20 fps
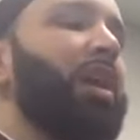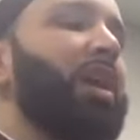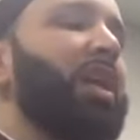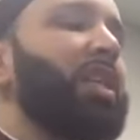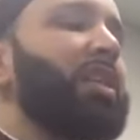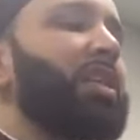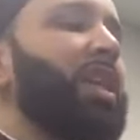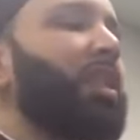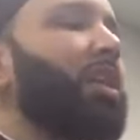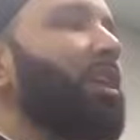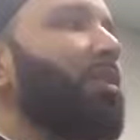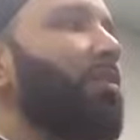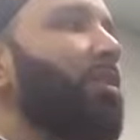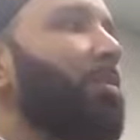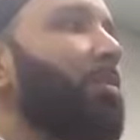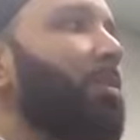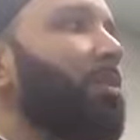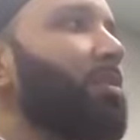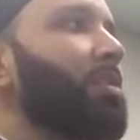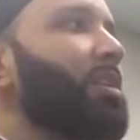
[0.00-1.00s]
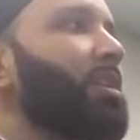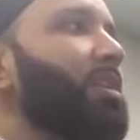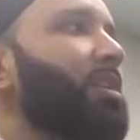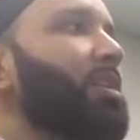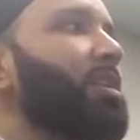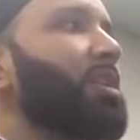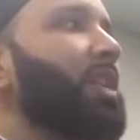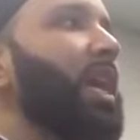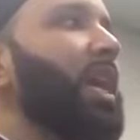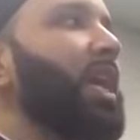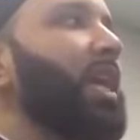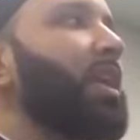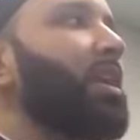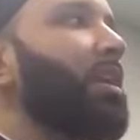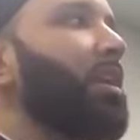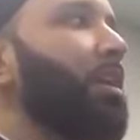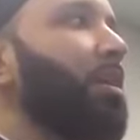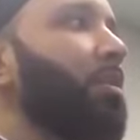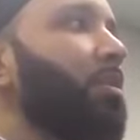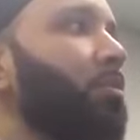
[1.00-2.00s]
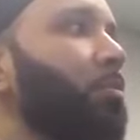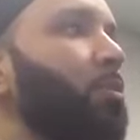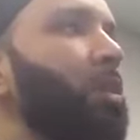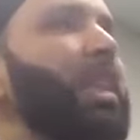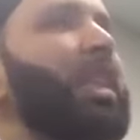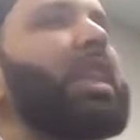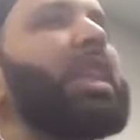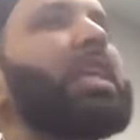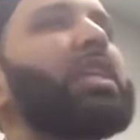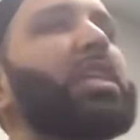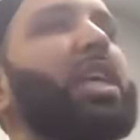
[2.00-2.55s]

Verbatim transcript: He said that if a person stayed with the